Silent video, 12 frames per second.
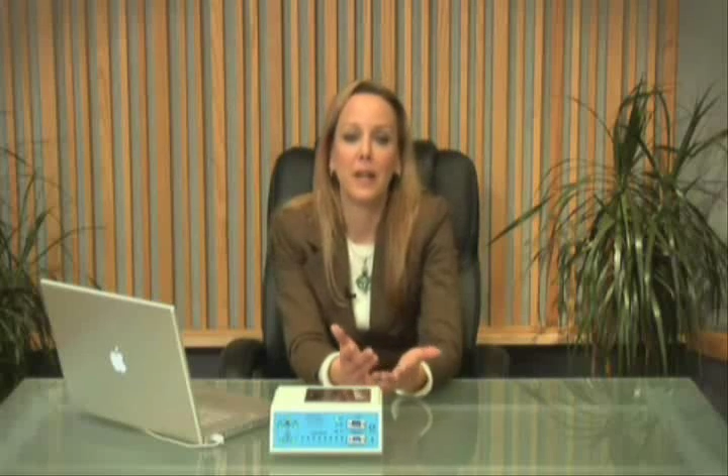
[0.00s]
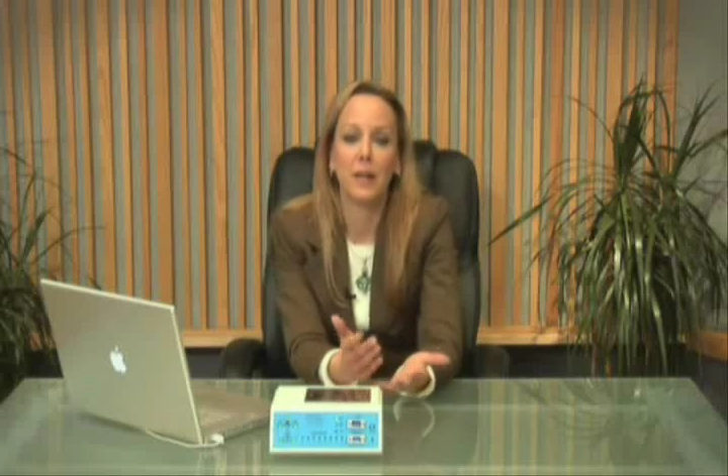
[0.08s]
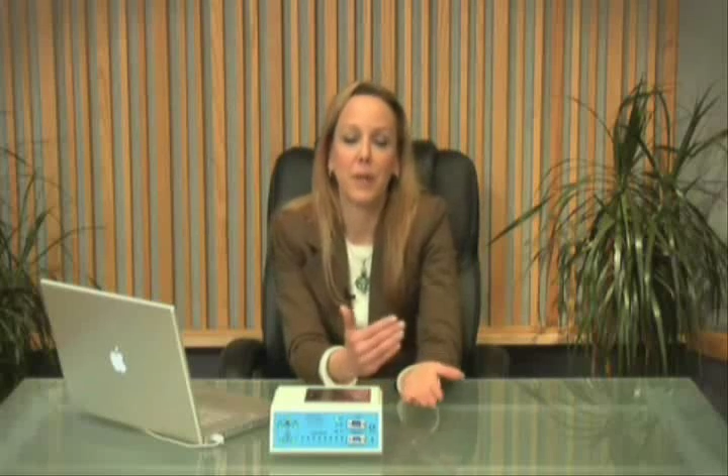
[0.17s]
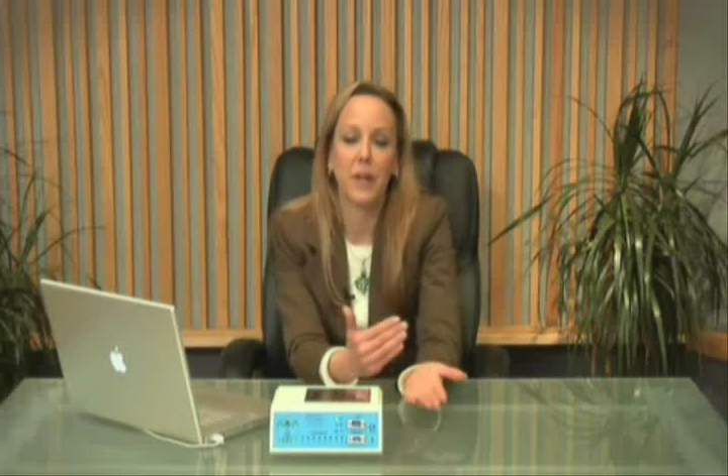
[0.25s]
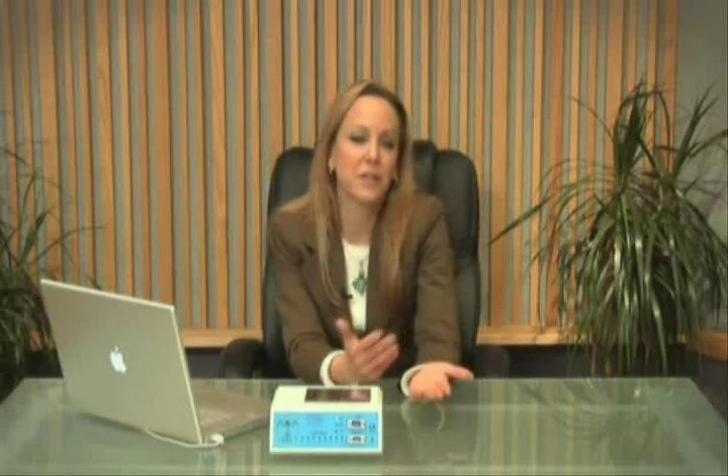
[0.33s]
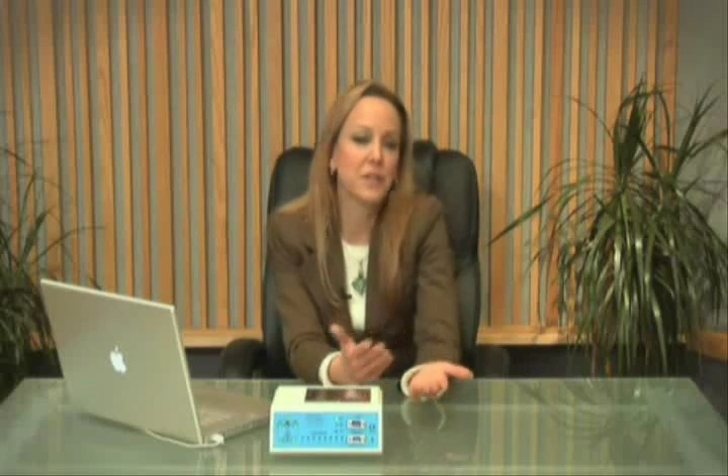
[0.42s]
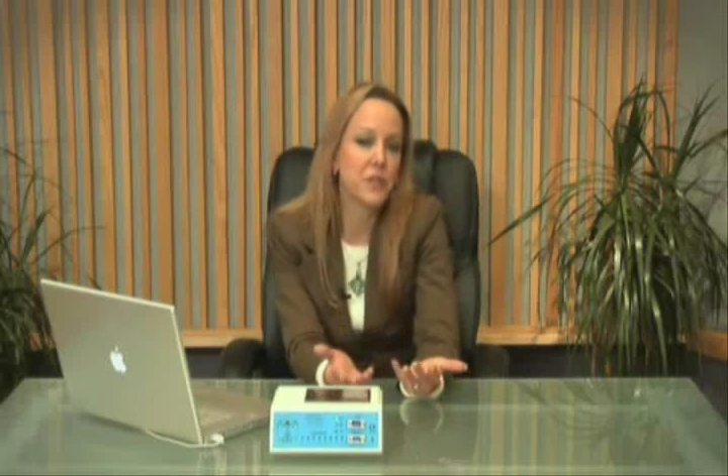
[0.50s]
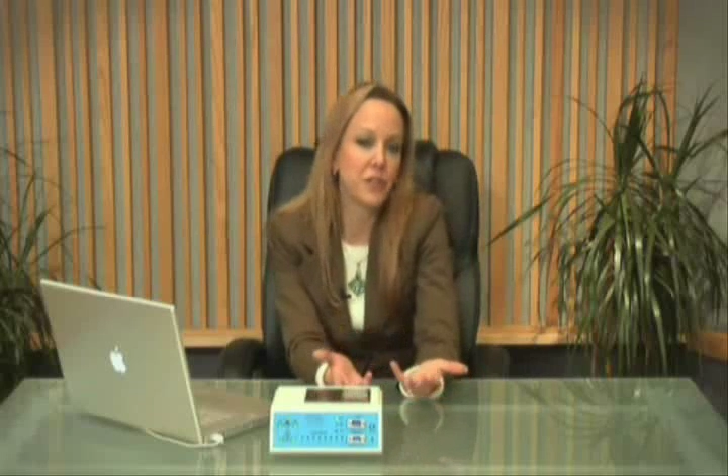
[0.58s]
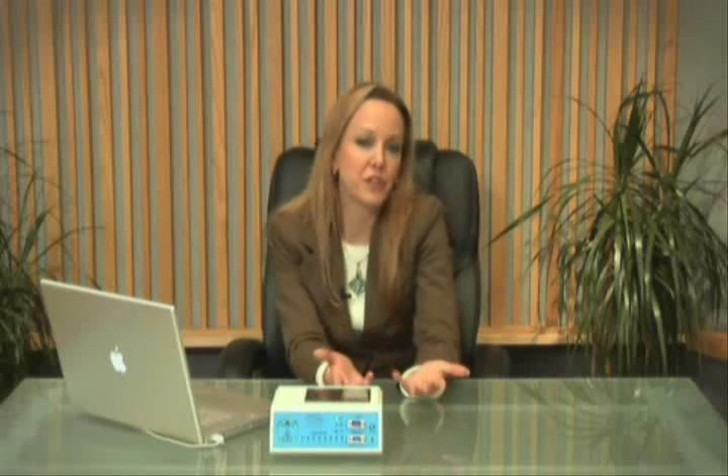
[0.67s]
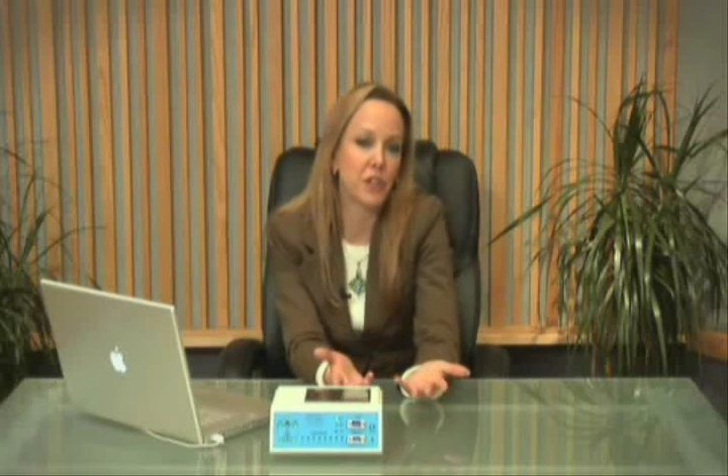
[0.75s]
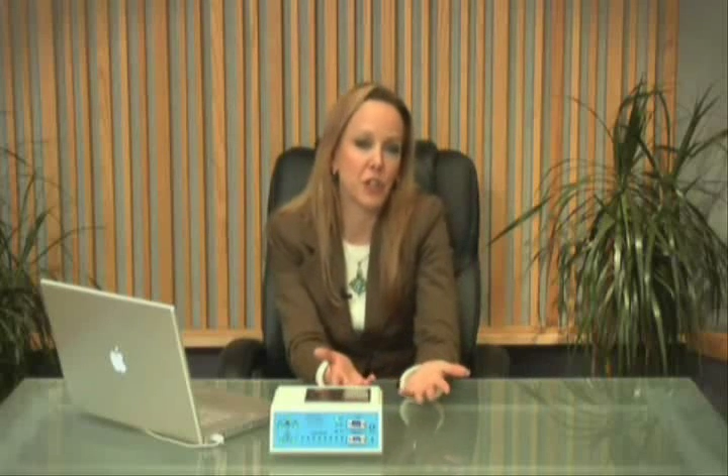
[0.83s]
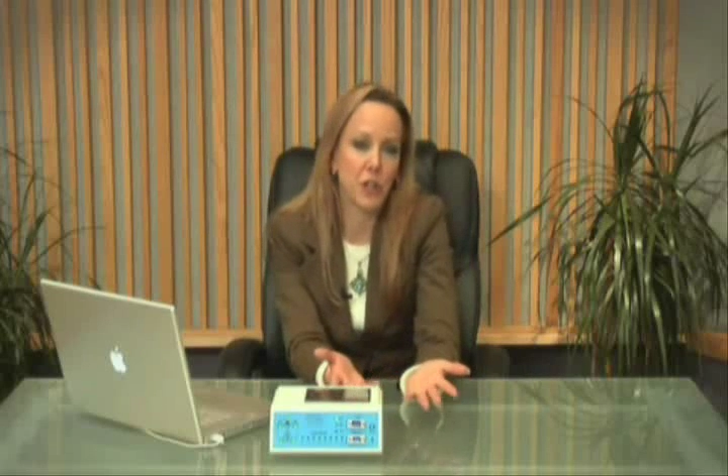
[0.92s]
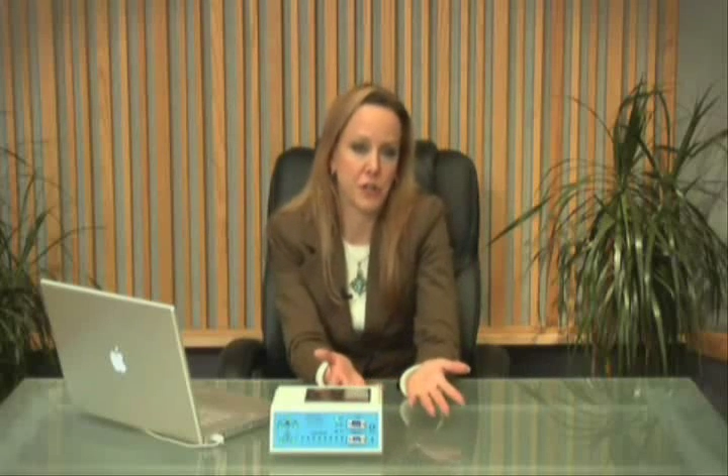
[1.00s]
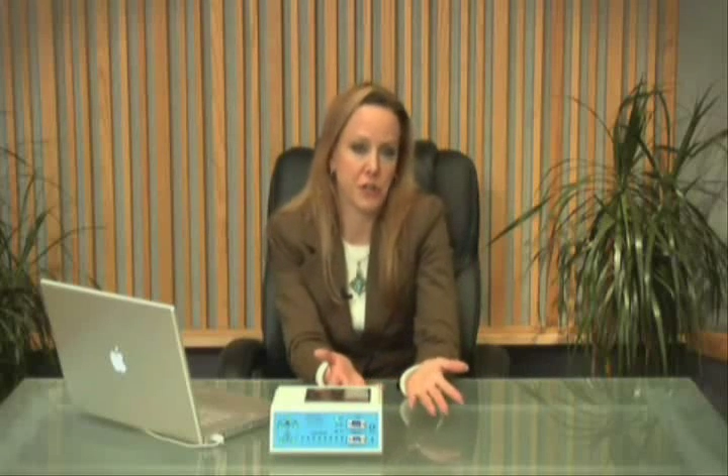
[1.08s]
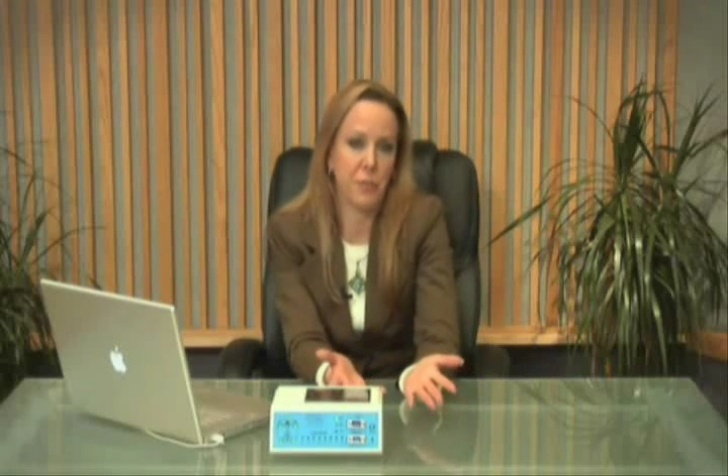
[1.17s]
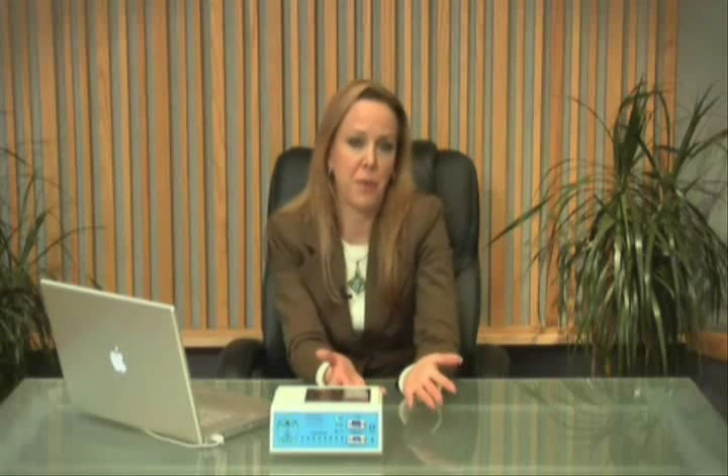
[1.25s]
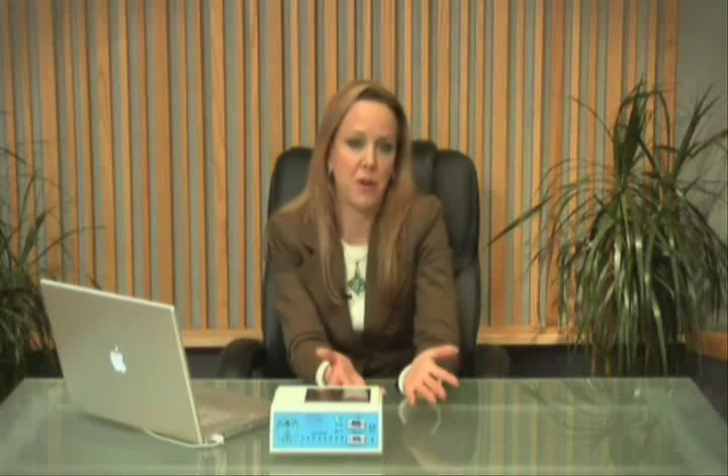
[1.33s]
And because they're such a large